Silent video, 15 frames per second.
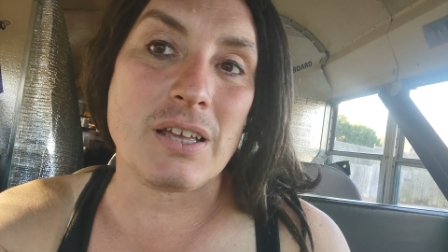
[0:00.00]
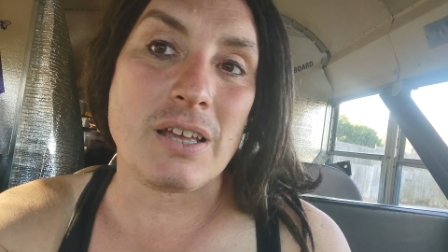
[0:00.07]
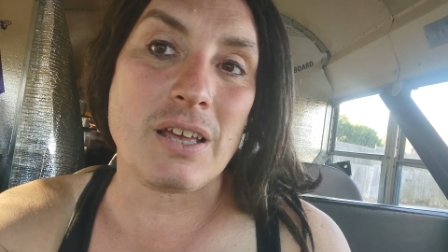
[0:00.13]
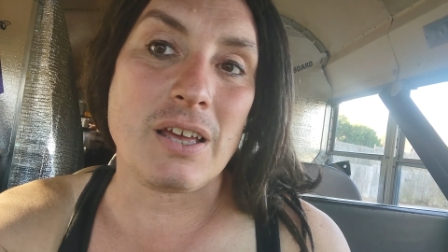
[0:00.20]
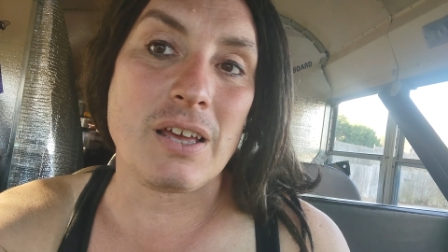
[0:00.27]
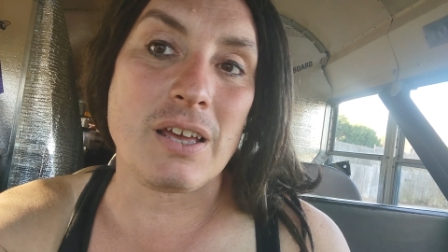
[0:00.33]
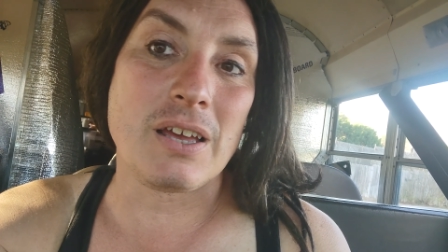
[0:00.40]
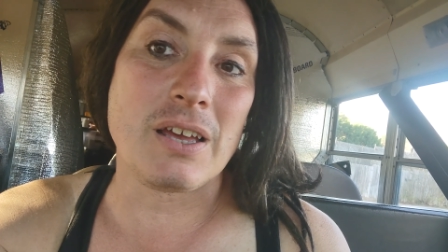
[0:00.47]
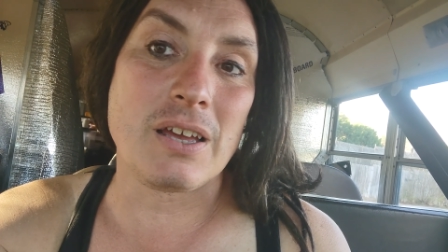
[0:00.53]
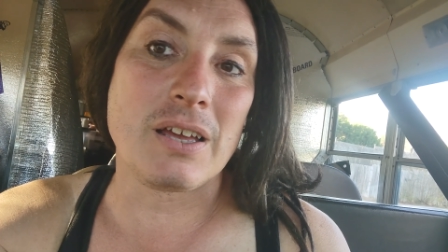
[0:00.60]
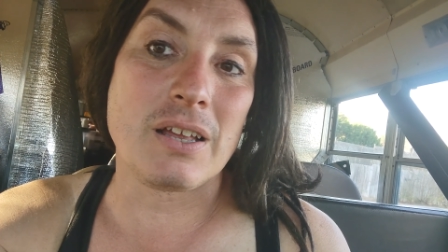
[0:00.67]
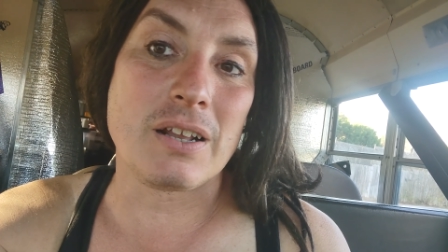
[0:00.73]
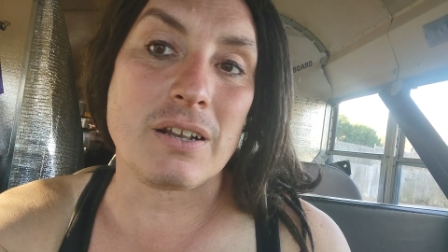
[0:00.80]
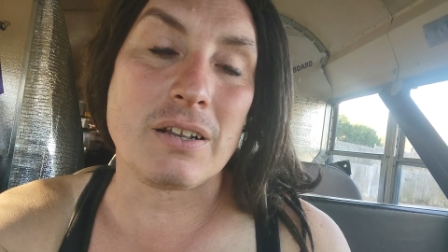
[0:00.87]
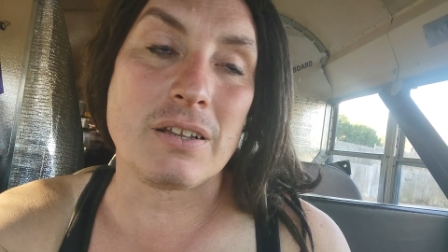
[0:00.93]

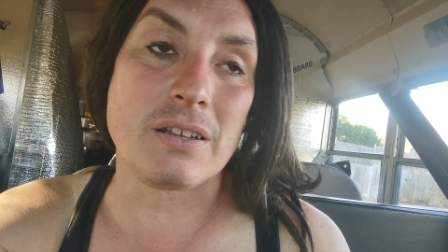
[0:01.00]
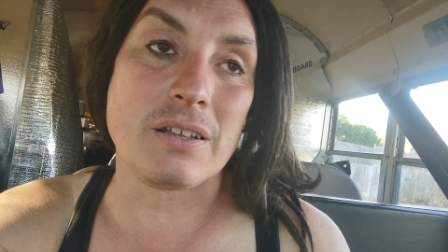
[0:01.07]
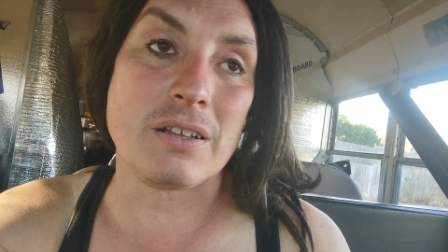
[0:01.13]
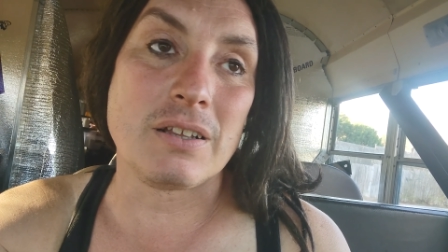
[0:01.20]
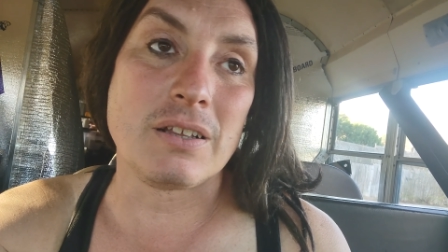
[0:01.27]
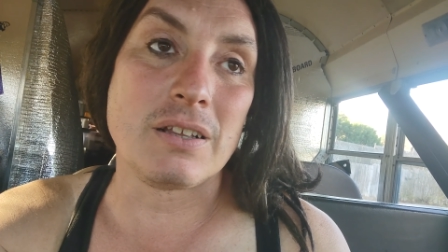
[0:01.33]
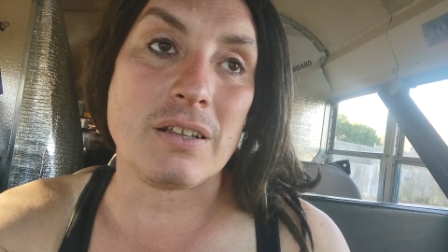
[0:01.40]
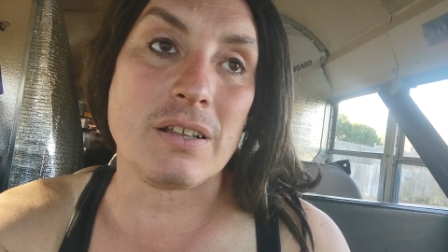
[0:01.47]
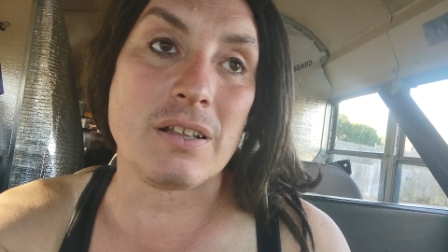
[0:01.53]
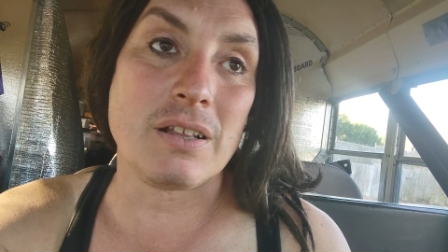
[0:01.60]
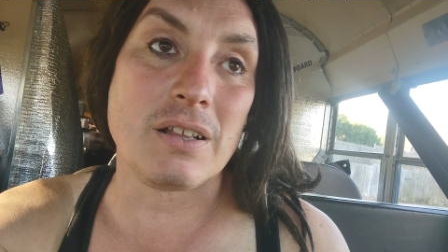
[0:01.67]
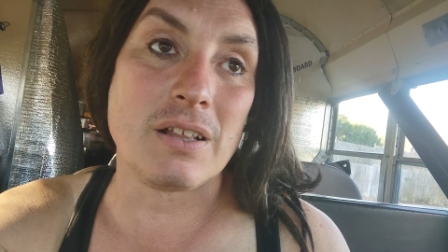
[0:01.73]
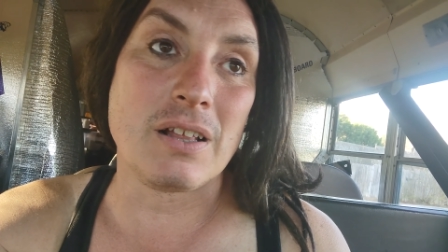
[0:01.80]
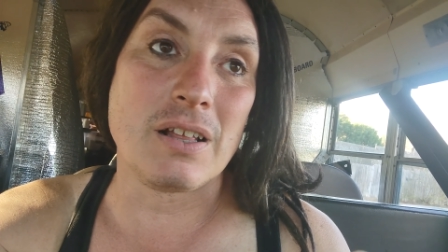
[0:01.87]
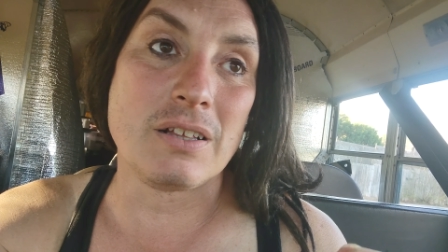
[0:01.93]
and
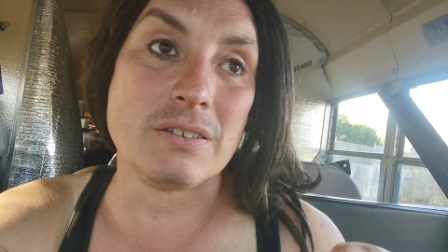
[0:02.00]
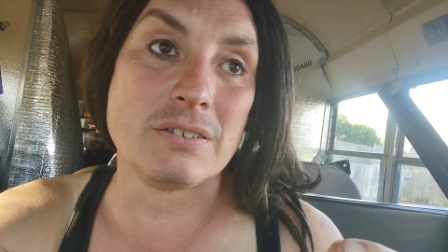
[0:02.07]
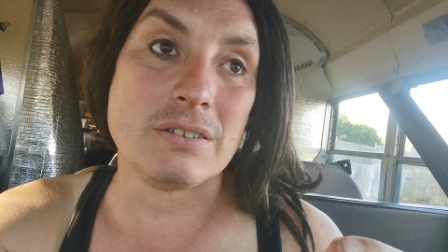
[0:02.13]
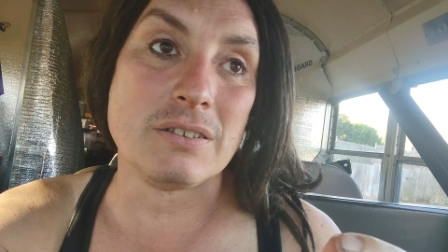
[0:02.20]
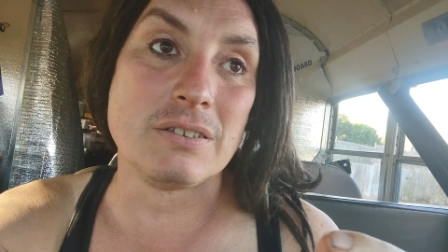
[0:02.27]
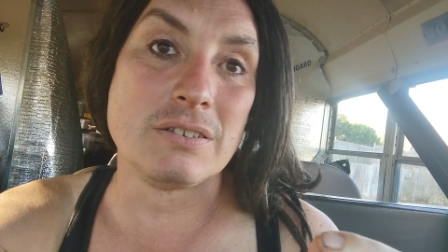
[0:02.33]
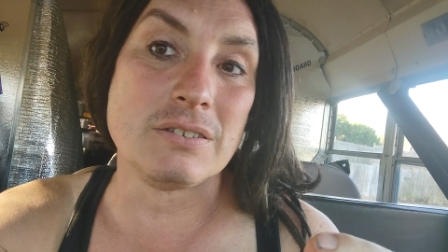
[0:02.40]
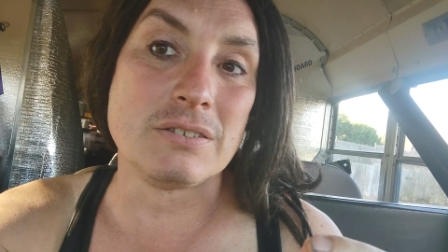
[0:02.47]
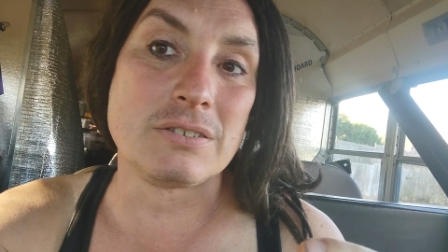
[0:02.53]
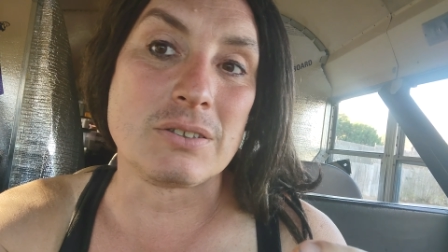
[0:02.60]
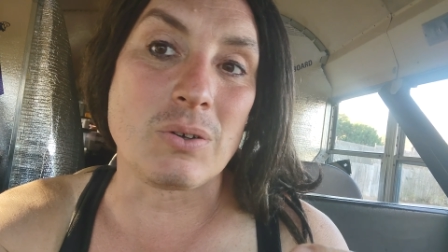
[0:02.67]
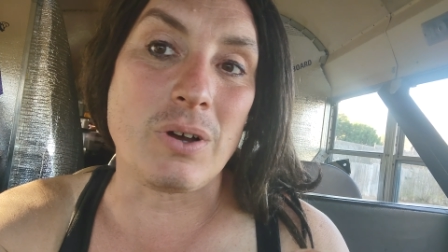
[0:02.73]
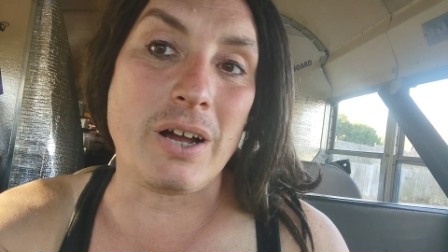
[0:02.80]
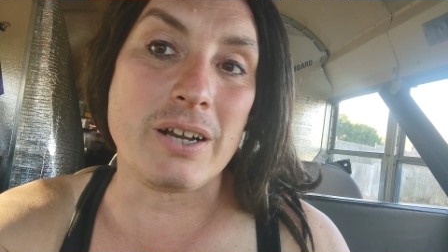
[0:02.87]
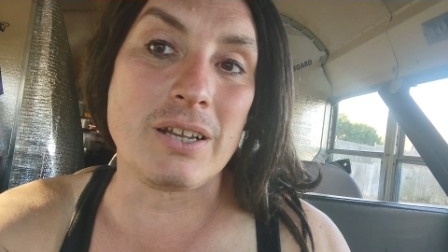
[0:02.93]

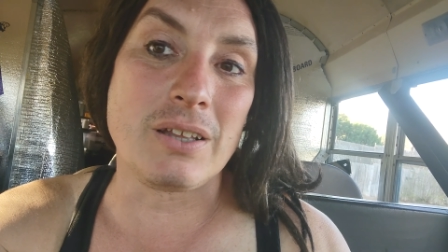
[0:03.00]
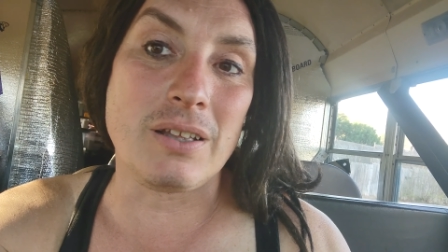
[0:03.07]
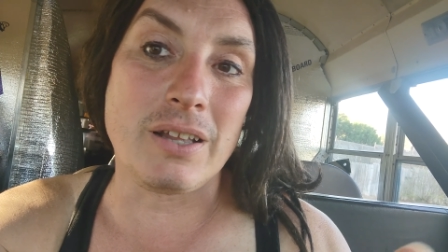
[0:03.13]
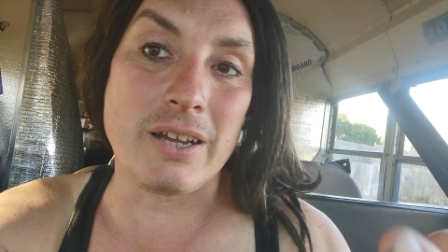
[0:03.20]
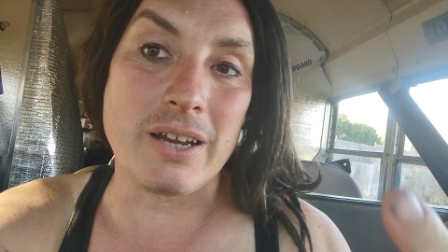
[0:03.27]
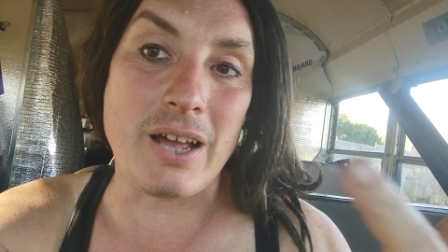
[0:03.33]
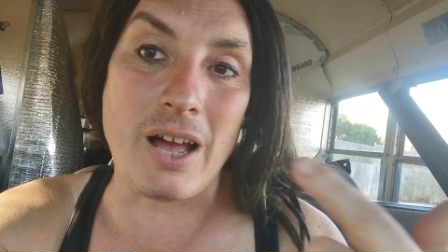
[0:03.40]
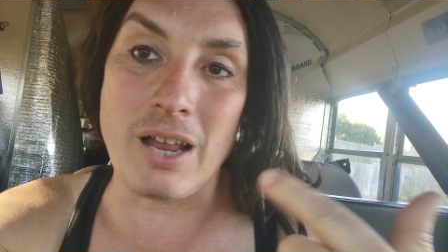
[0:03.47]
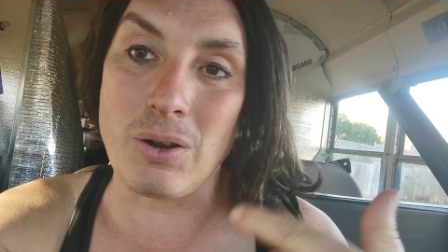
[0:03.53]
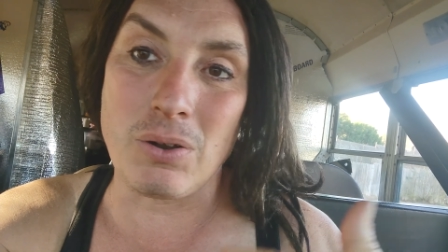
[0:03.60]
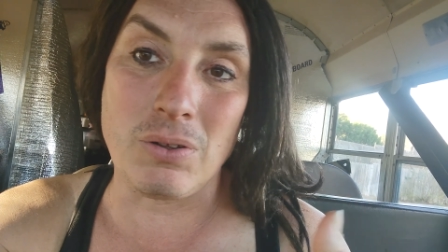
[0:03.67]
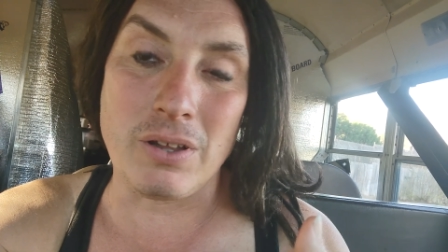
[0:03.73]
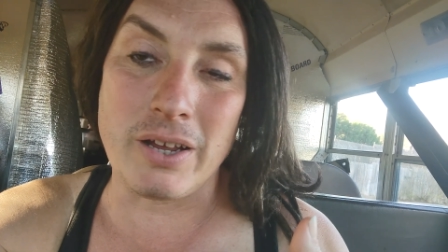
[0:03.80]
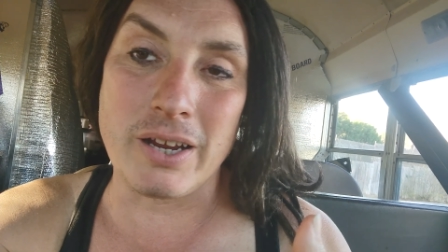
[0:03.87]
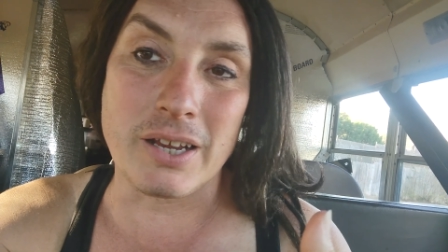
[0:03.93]
so I didn't like, I
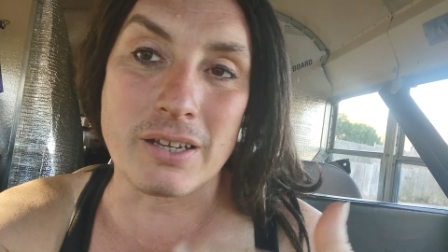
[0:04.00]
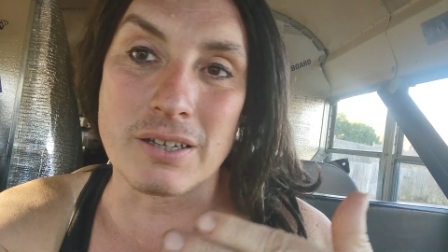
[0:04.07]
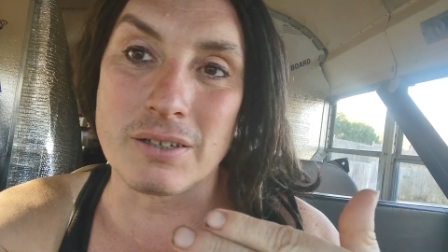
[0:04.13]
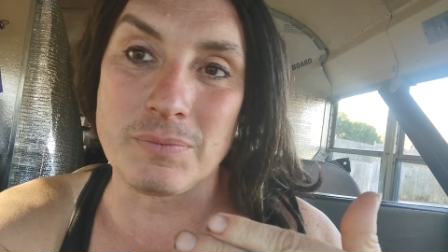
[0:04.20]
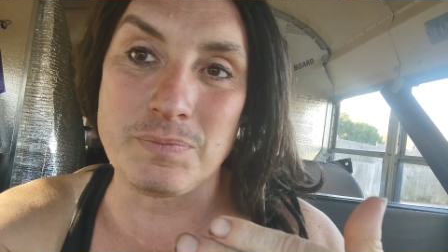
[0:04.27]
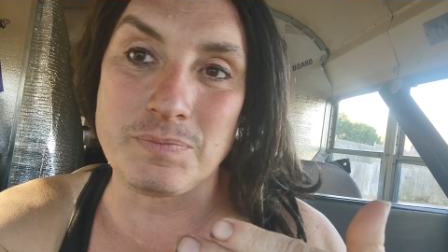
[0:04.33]
don't like